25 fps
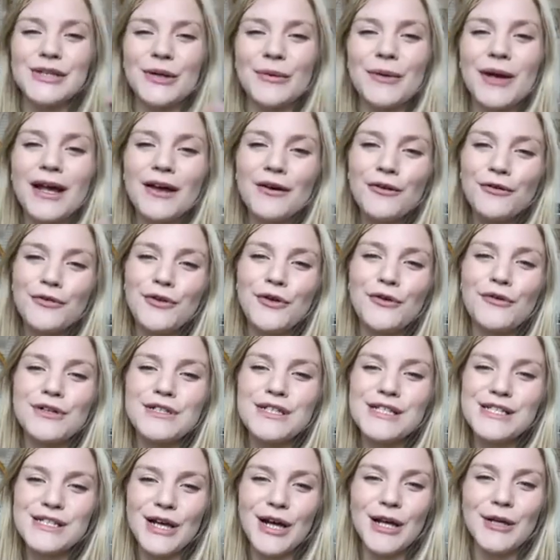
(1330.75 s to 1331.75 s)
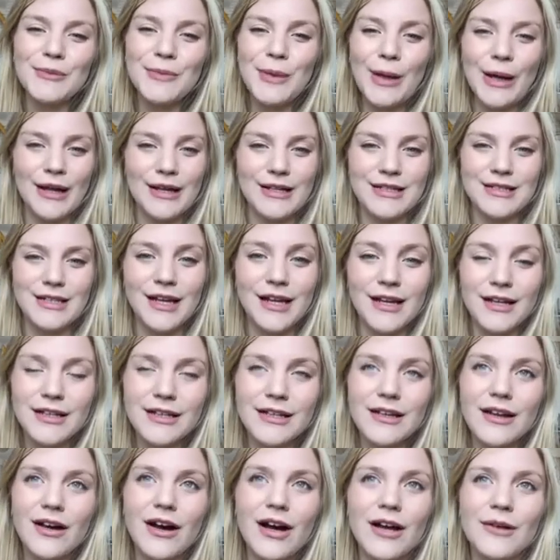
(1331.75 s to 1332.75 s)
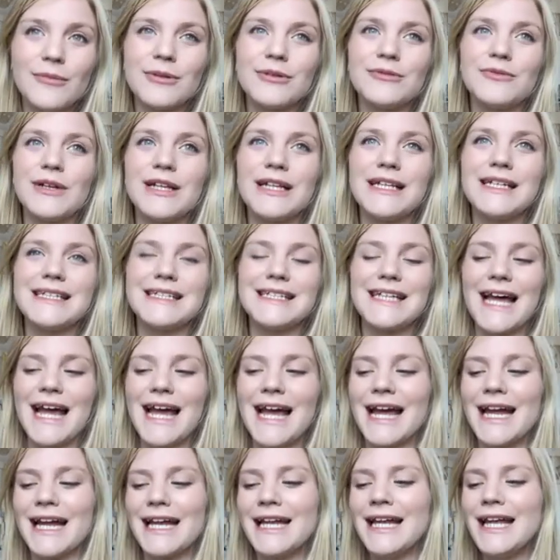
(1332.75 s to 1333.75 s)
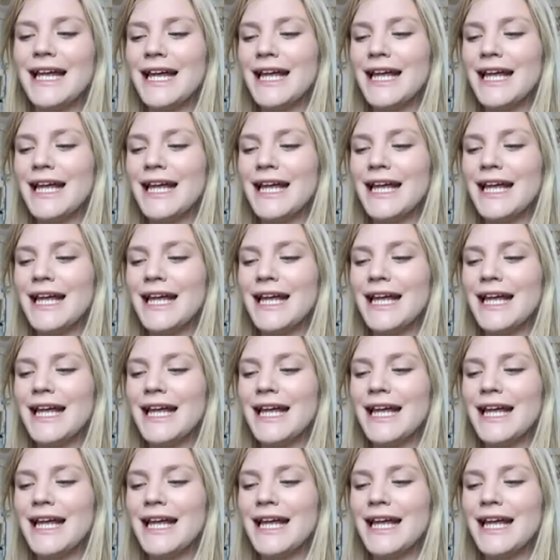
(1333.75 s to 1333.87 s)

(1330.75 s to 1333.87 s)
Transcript: So if you're a design person, I would really say